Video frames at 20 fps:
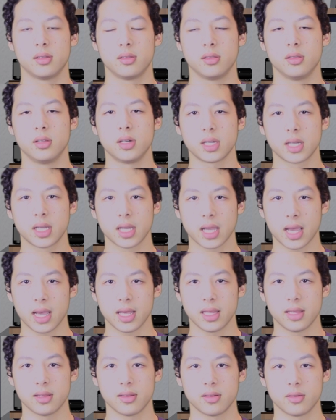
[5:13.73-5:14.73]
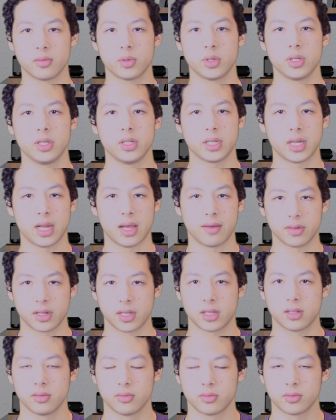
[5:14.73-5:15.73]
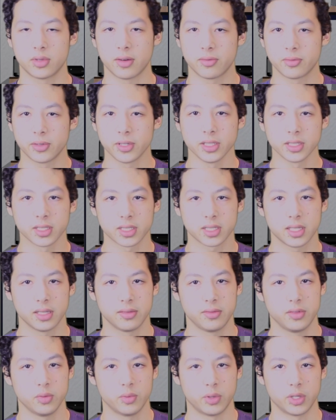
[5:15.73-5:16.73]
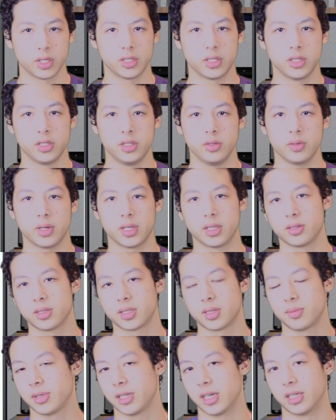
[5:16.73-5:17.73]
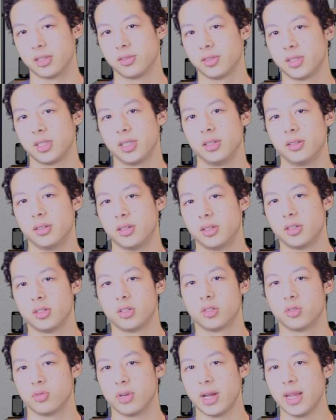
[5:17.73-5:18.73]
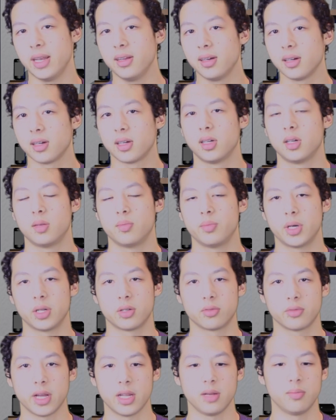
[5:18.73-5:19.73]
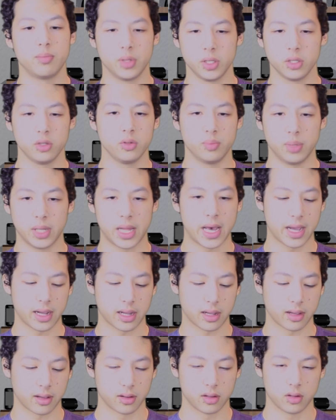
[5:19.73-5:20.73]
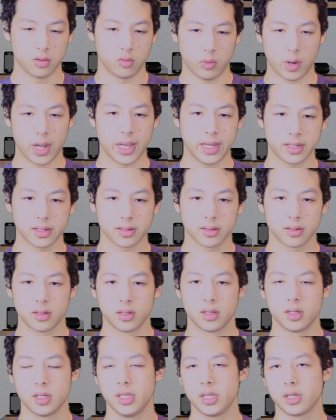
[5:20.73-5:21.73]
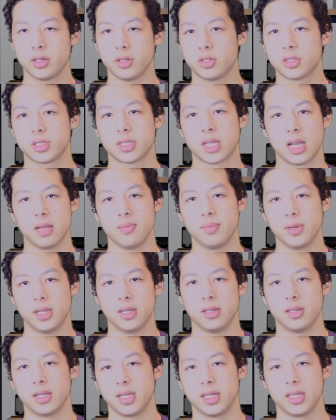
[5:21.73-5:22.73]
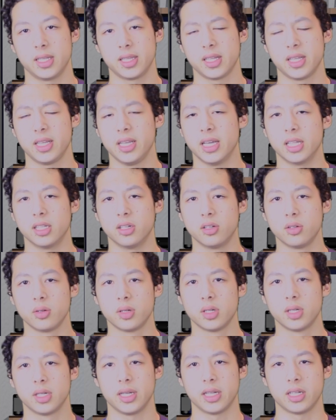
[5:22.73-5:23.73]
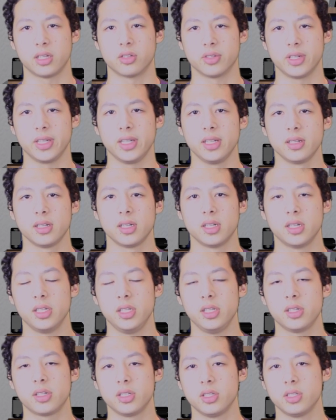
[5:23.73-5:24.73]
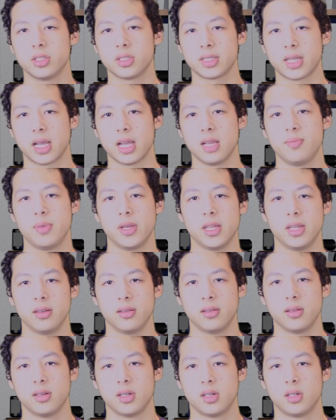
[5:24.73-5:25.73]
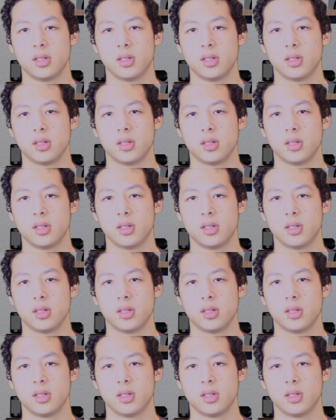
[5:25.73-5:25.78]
look at, where you can have a reference if you wanted to do something other than red. But red, blue, black, white, you can just type in, and I think yellow and green, you can just type in